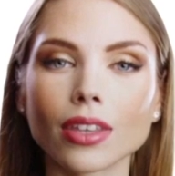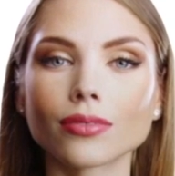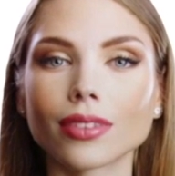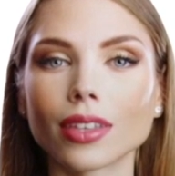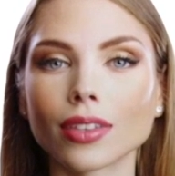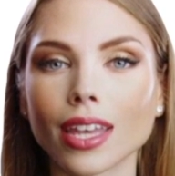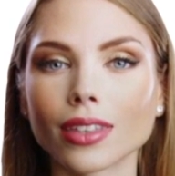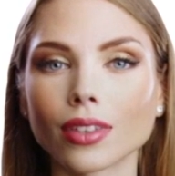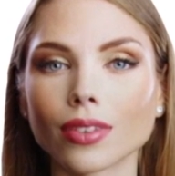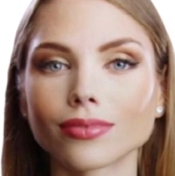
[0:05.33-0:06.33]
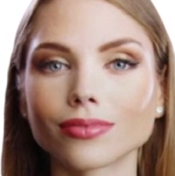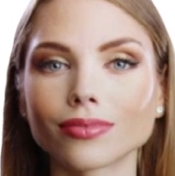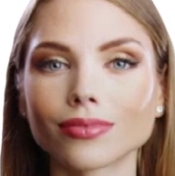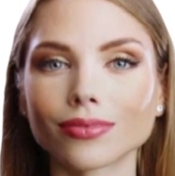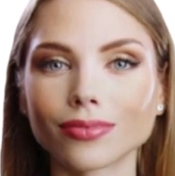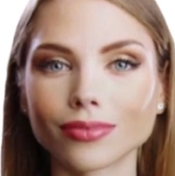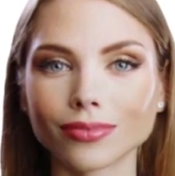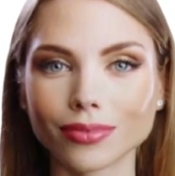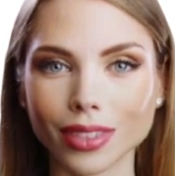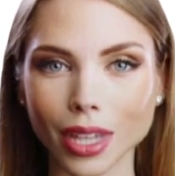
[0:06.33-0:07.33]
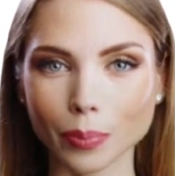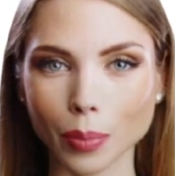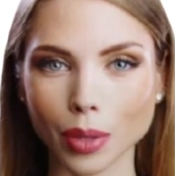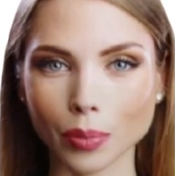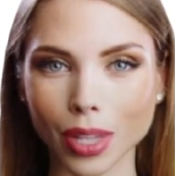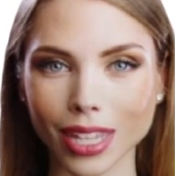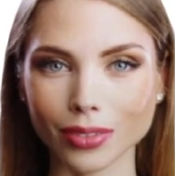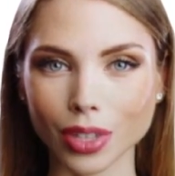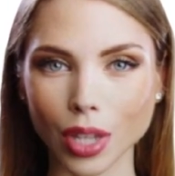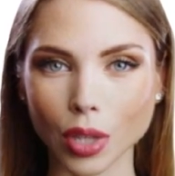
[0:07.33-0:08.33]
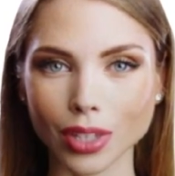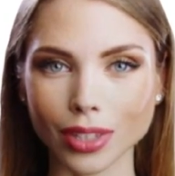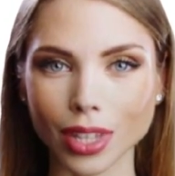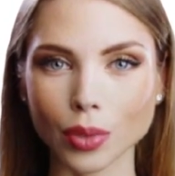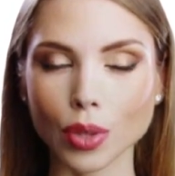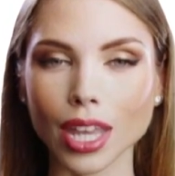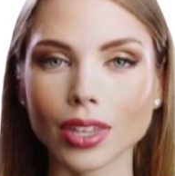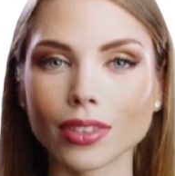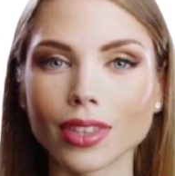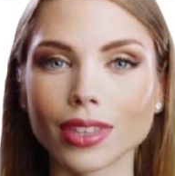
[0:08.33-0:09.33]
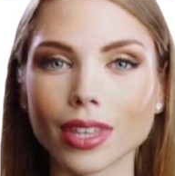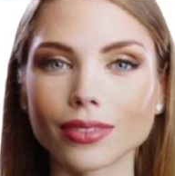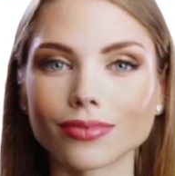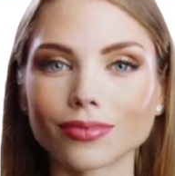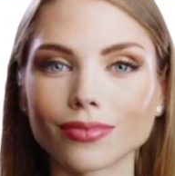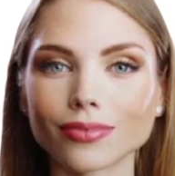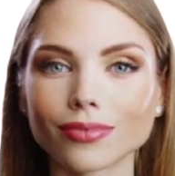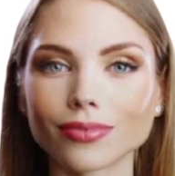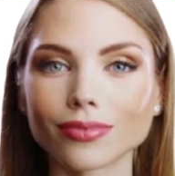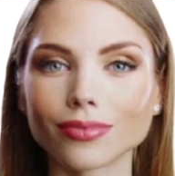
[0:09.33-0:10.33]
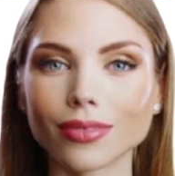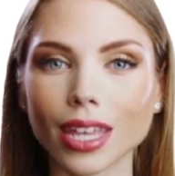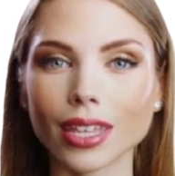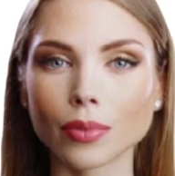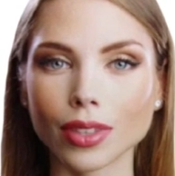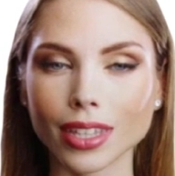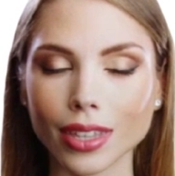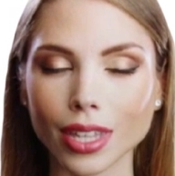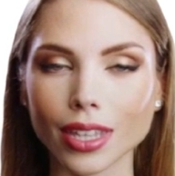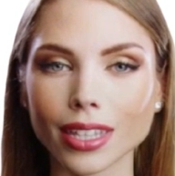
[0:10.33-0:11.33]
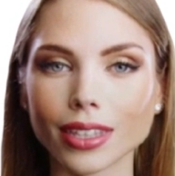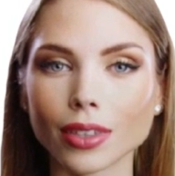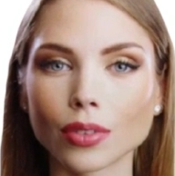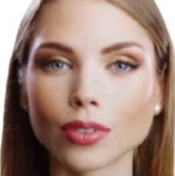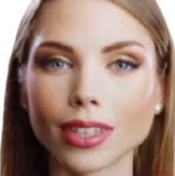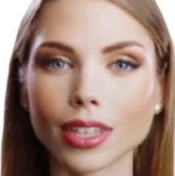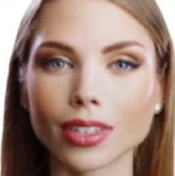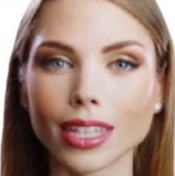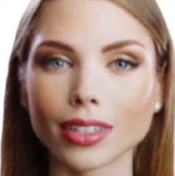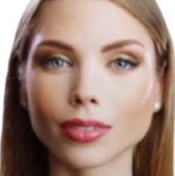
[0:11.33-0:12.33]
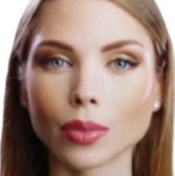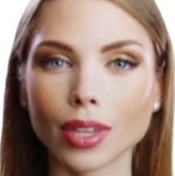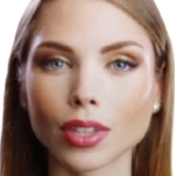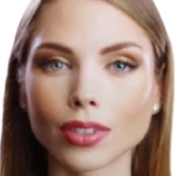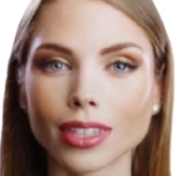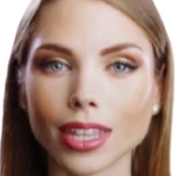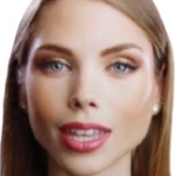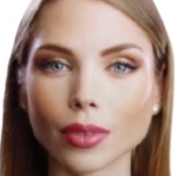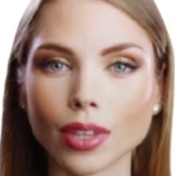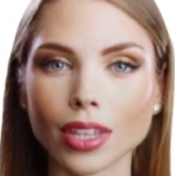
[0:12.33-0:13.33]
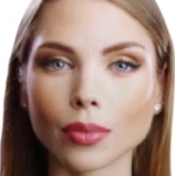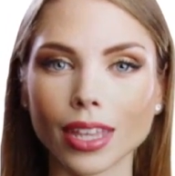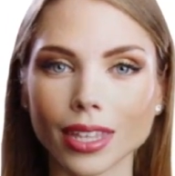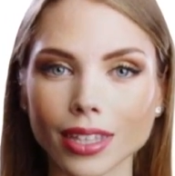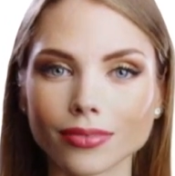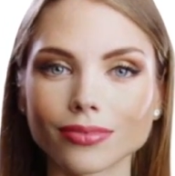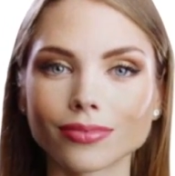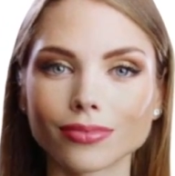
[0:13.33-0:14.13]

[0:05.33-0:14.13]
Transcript: definitive answer. Some people believe in God, while others don't. Ultimately, it is up to each individual to decide what they believe.